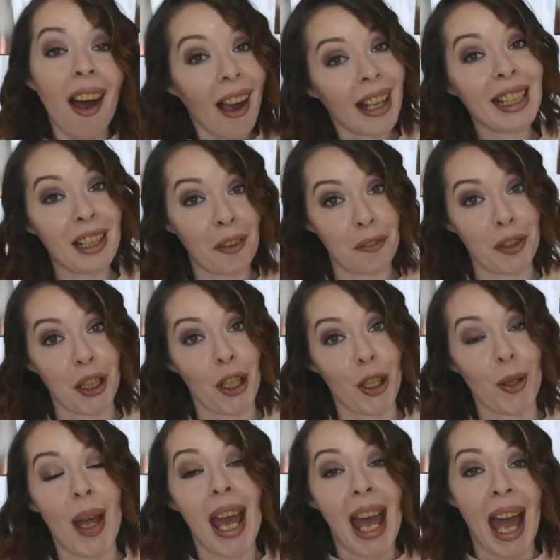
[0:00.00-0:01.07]
I love
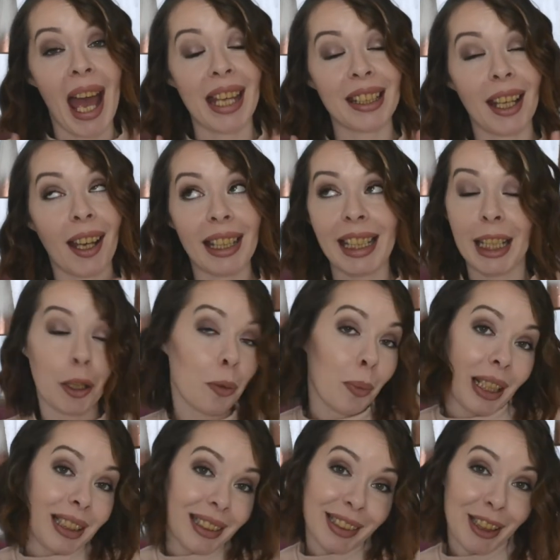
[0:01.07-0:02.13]
you, and I cannot
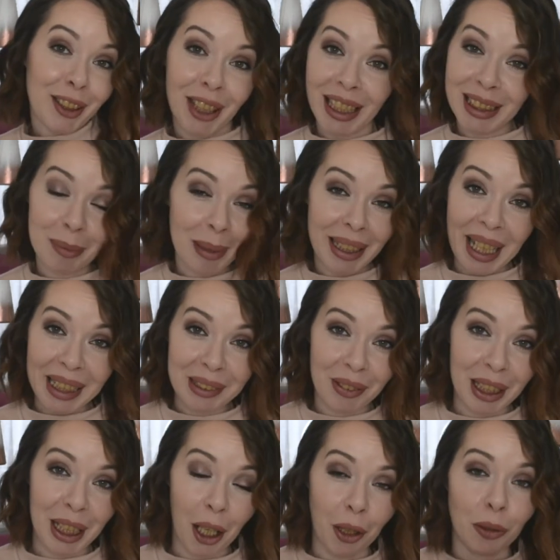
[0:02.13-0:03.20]
wait to see you guys in my next
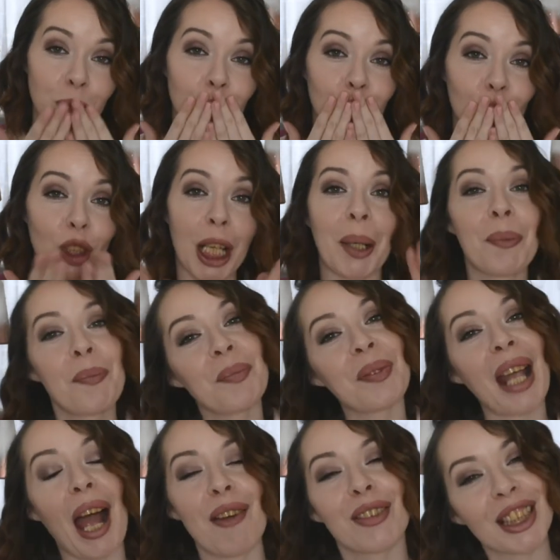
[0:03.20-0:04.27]
video. Mwah.
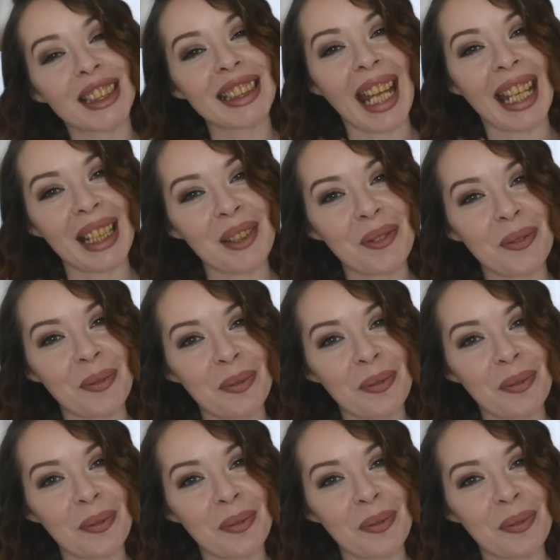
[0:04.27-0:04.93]
Have a good day.